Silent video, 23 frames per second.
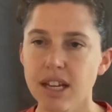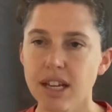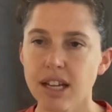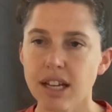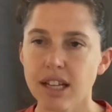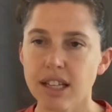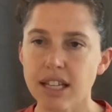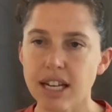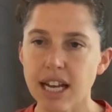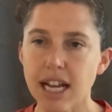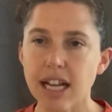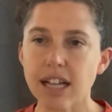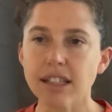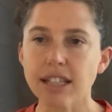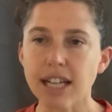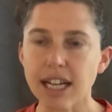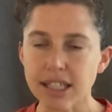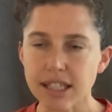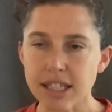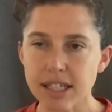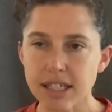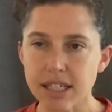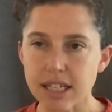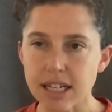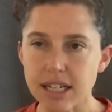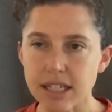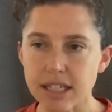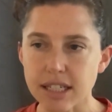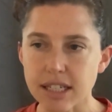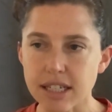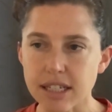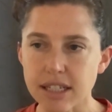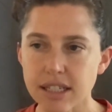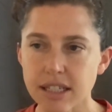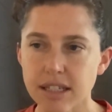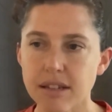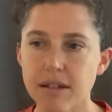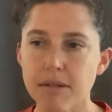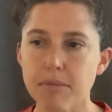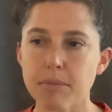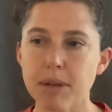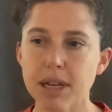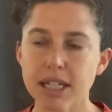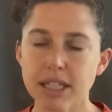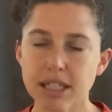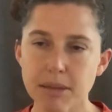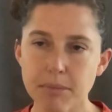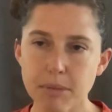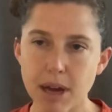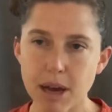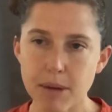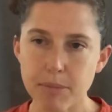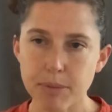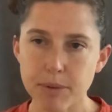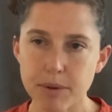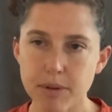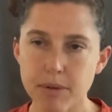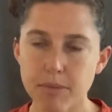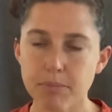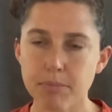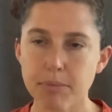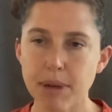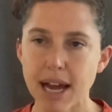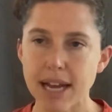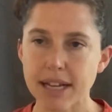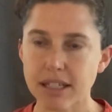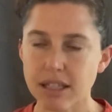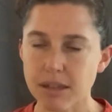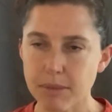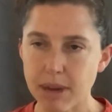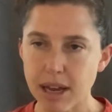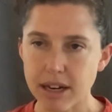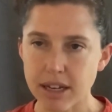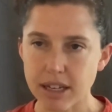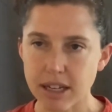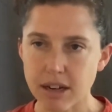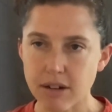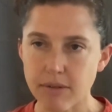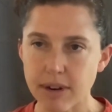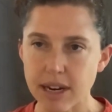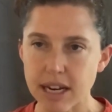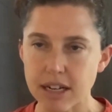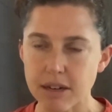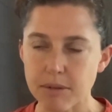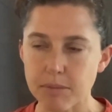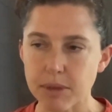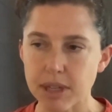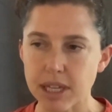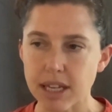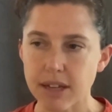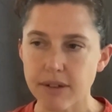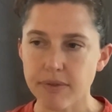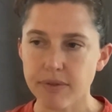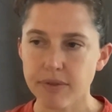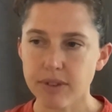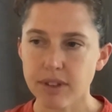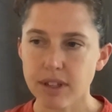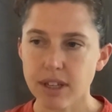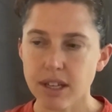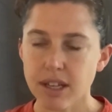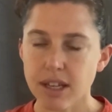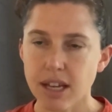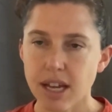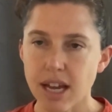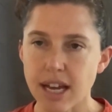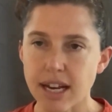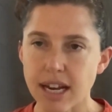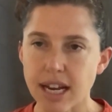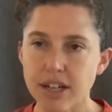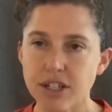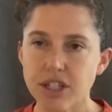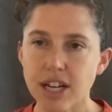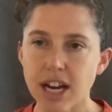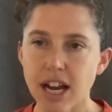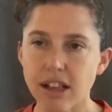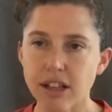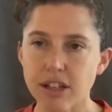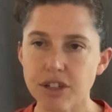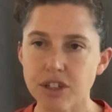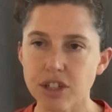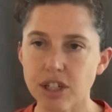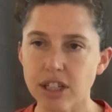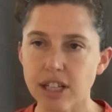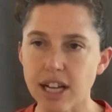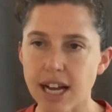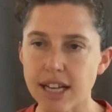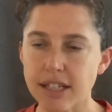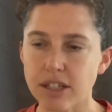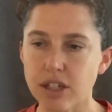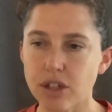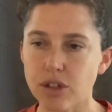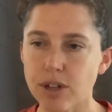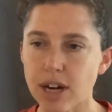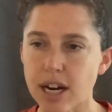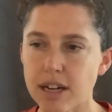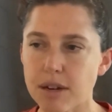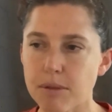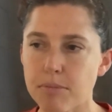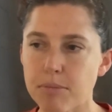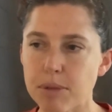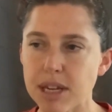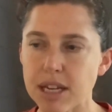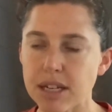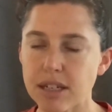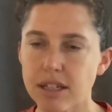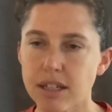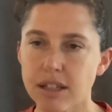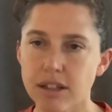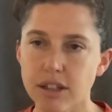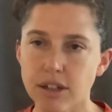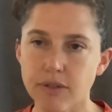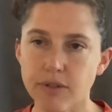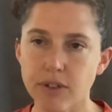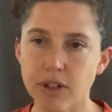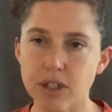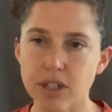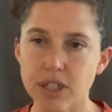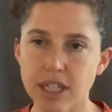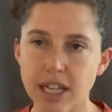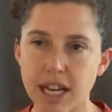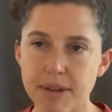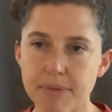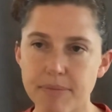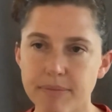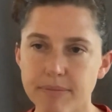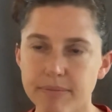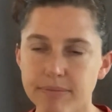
Then I collect the sentences, mix them up, pass them out again randomly, and I challenge the class to try to beat their first time.